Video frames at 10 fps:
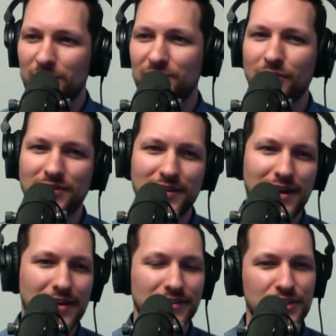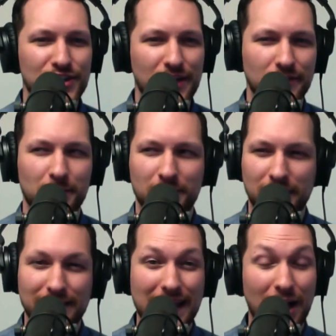folks in an IRC channel or something
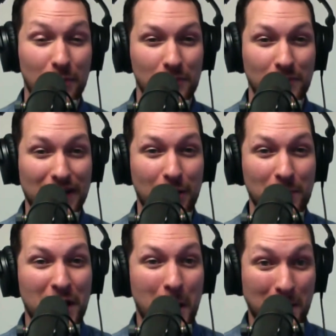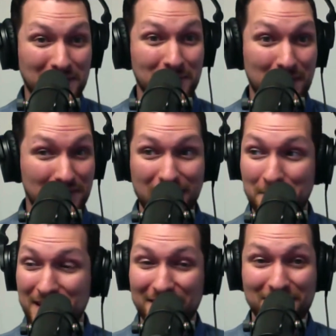like that might help. But sometimes like,
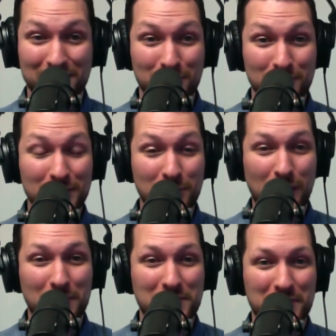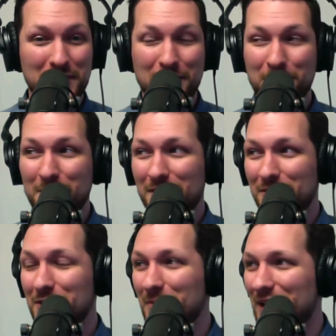man, this is a really cool opportunity for me to
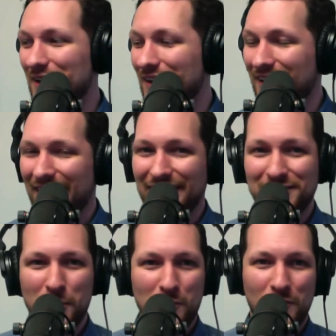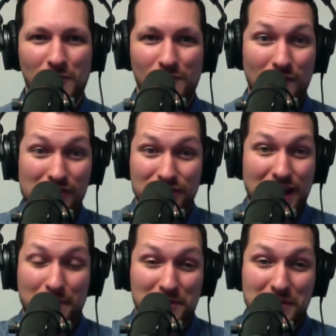learn about it. And so this
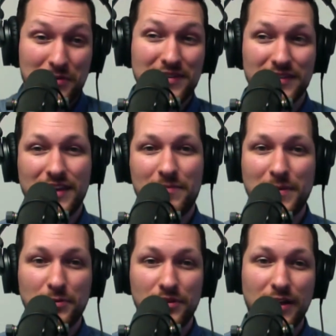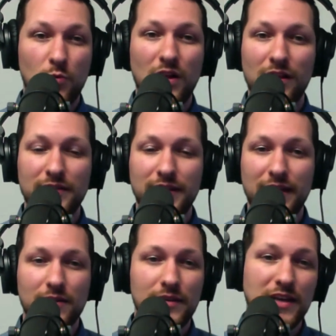happened to me recently. People are like, well,
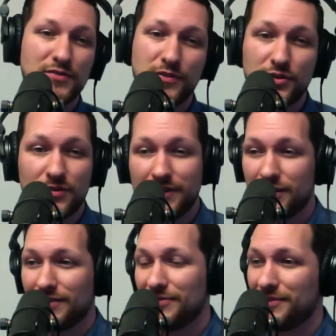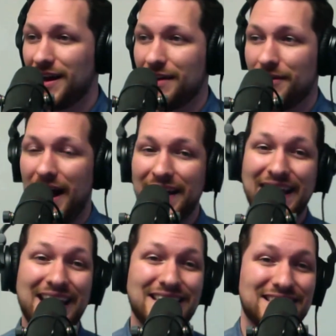in the latest version of Laravel 5, I
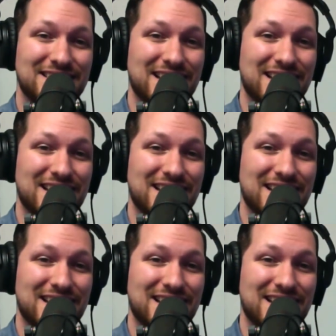can't